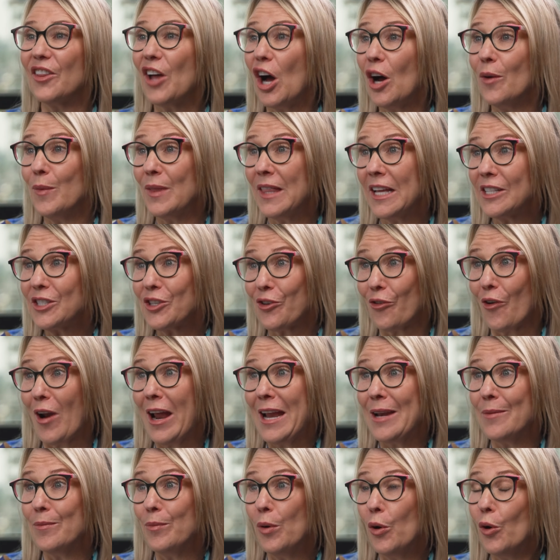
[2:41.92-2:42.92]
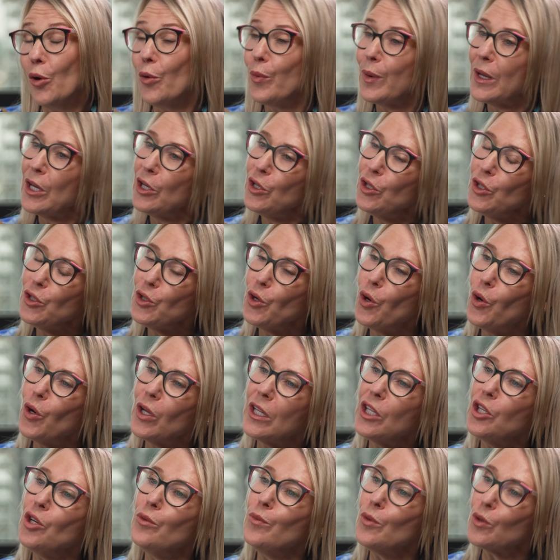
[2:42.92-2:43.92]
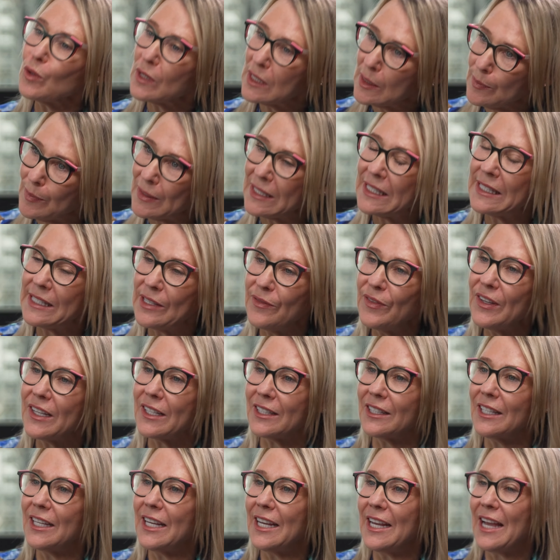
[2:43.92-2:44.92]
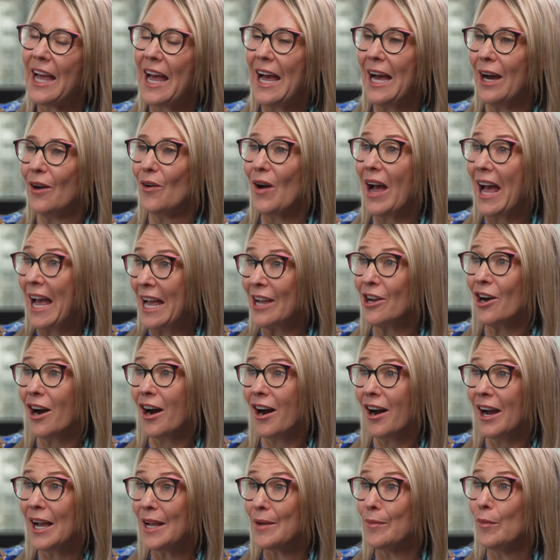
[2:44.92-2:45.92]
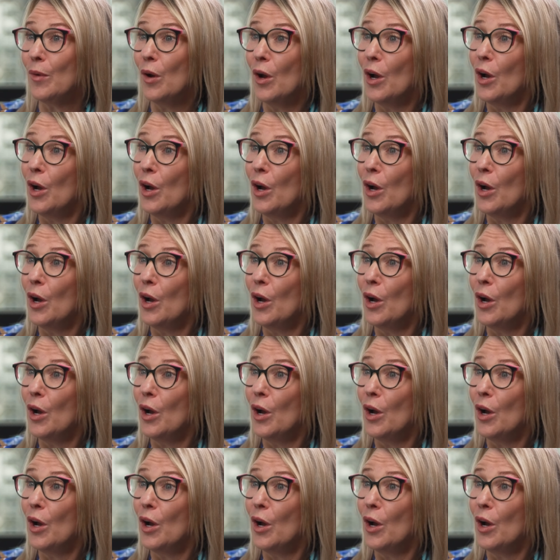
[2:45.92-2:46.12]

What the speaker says: I mean, that's great, Paul, but can you talk a little more specifically how AI